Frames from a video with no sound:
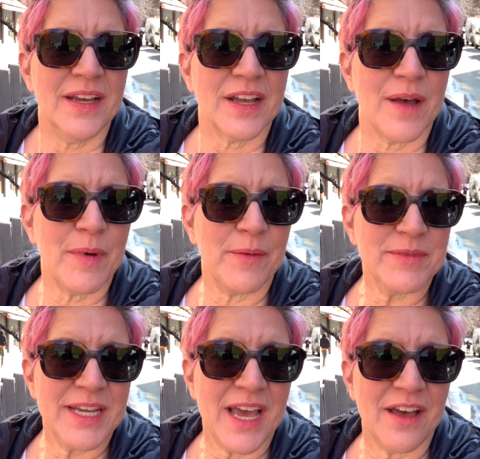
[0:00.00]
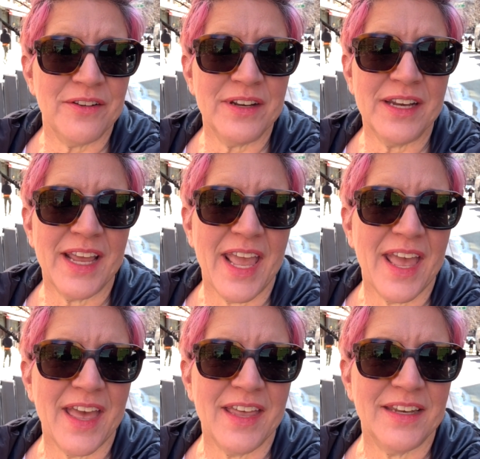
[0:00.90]
come uptown
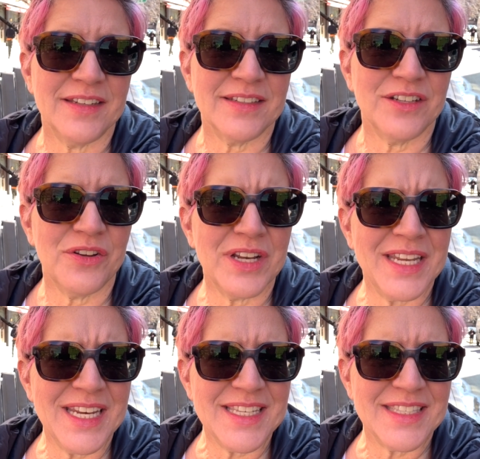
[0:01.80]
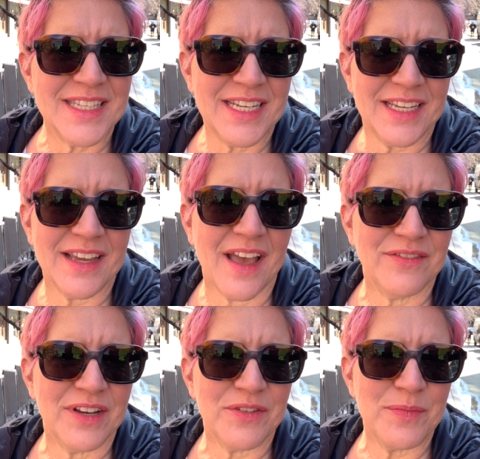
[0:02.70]
and go to Nitty City. I've
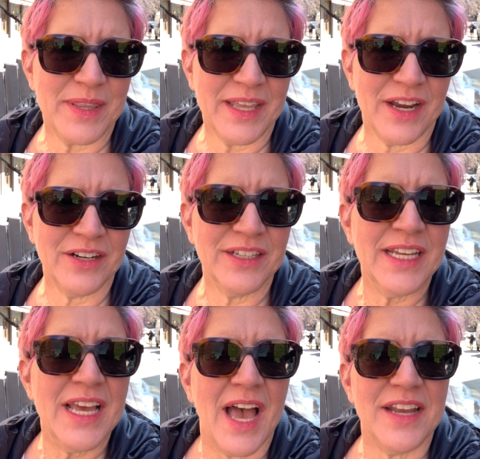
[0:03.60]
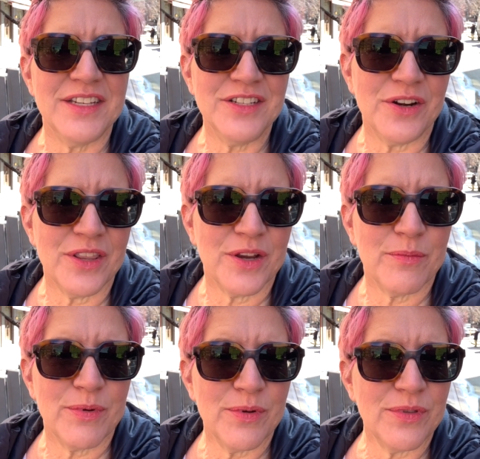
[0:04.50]
never been there. I did go to their
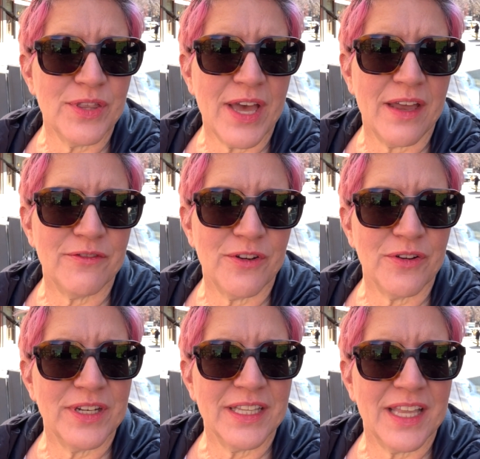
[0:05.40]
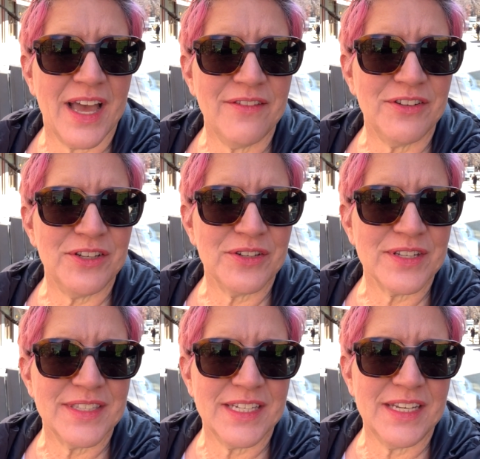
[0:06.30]
booth at VogueNet Live in New York
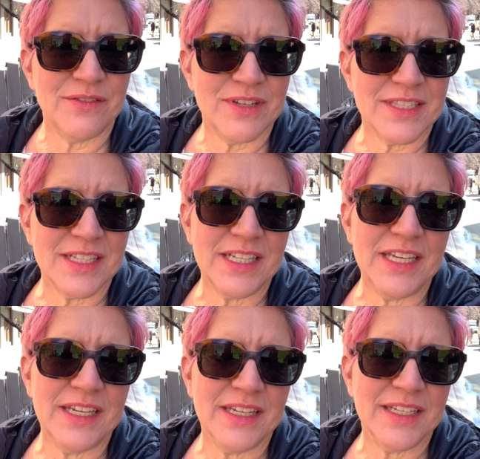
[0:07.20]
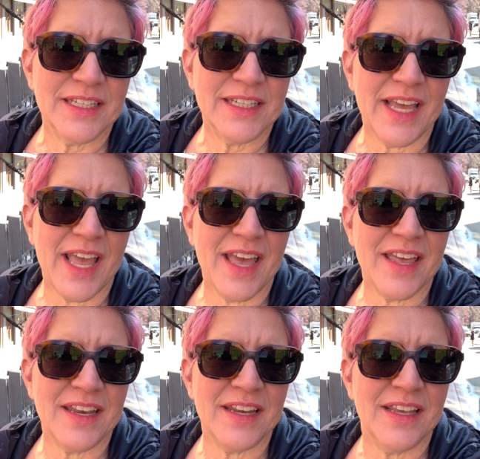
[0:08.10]
City recently, and